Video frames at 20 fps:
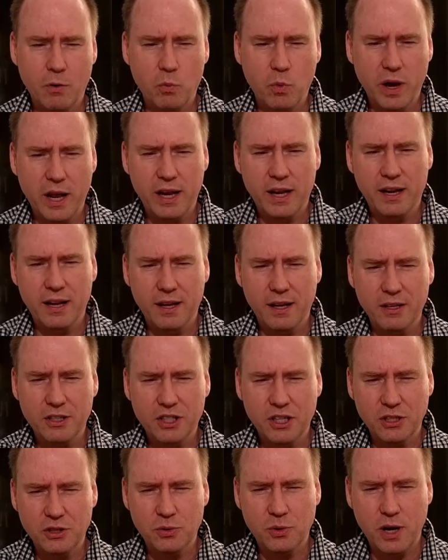when
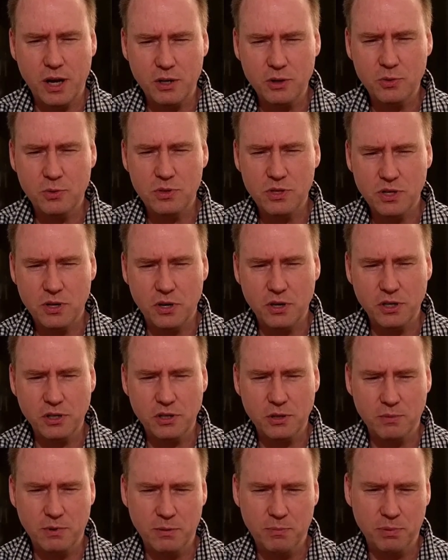Shatranj was
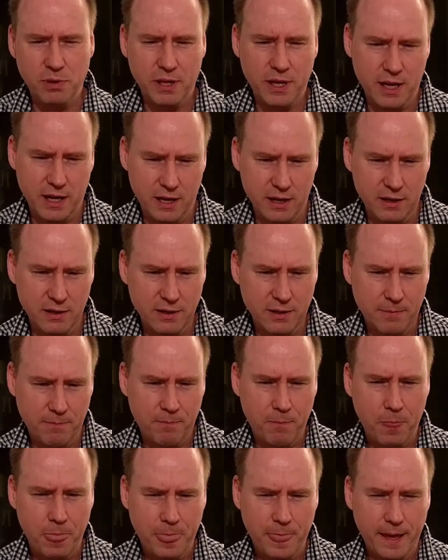starting to be played,
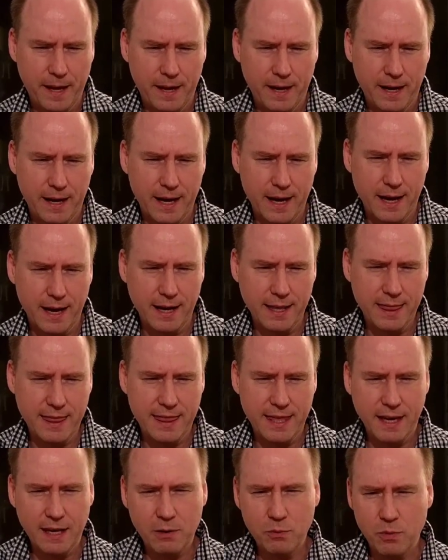I
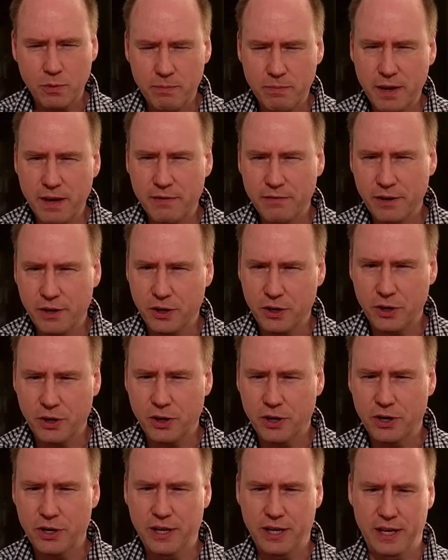think what may have
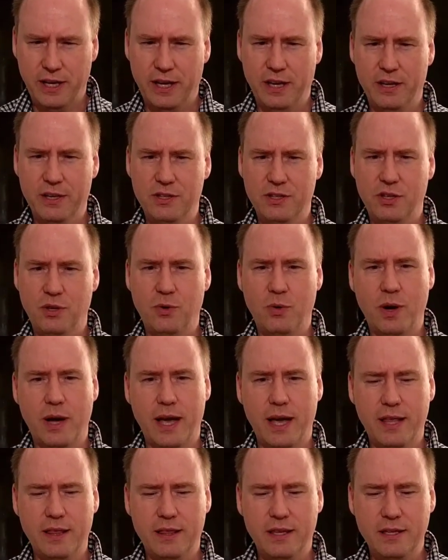occurred is you
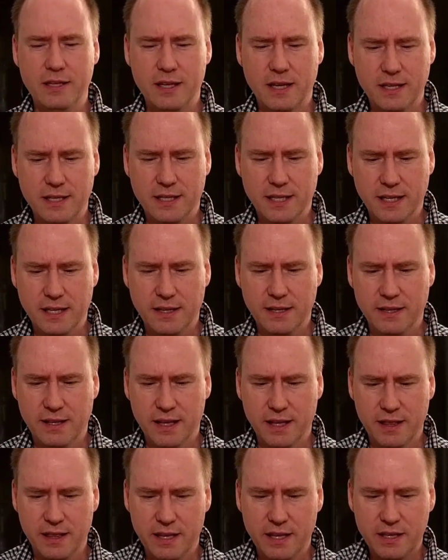had this idea
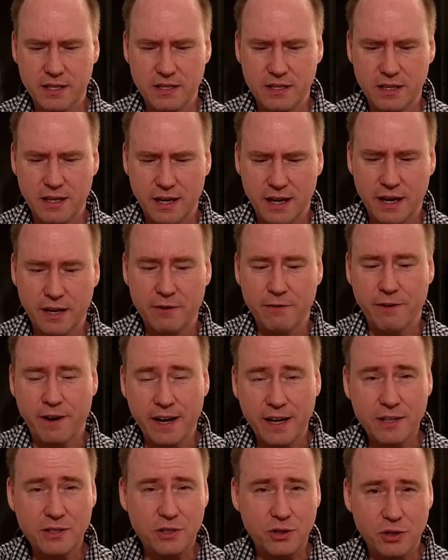that this
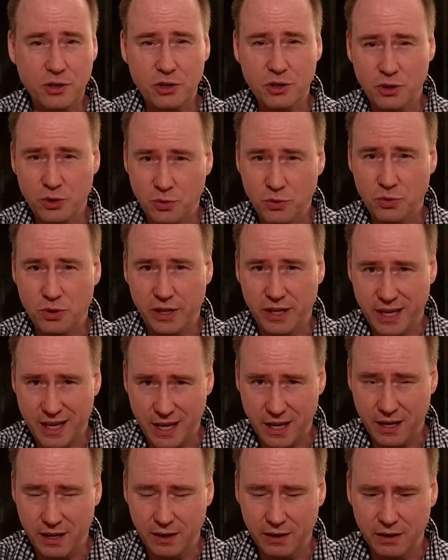advisor to the
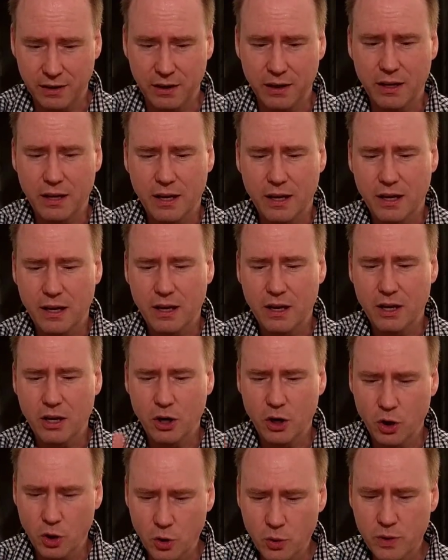king,
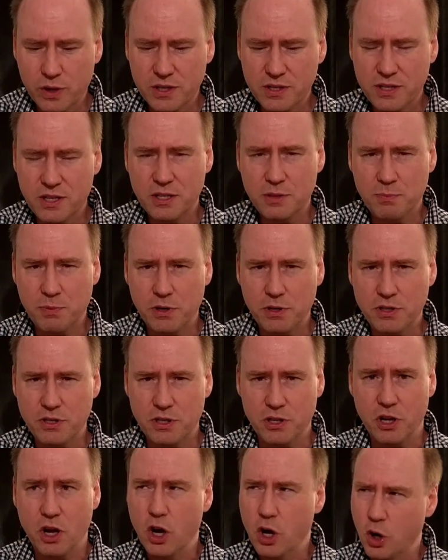who is this
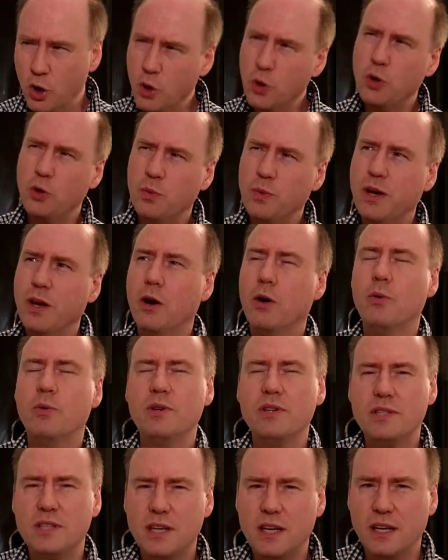person? Who do we
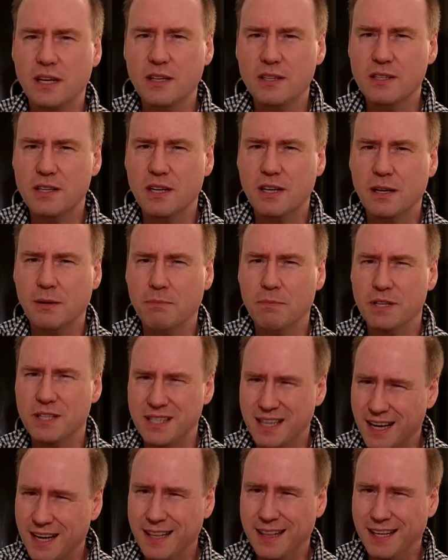always see sitting
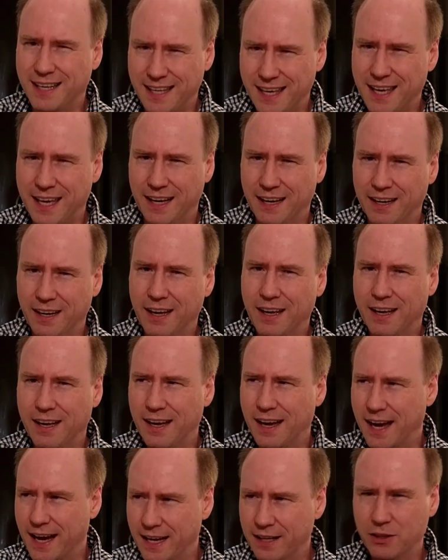beside the king
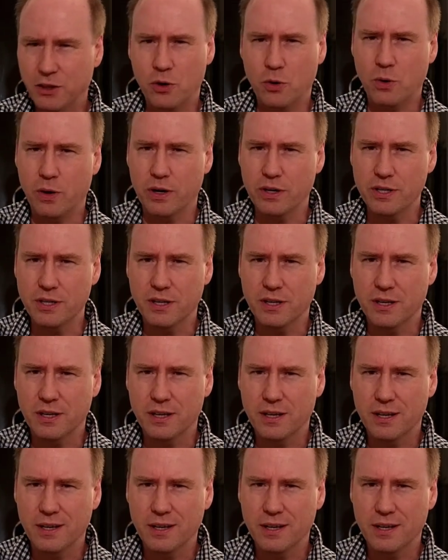at court?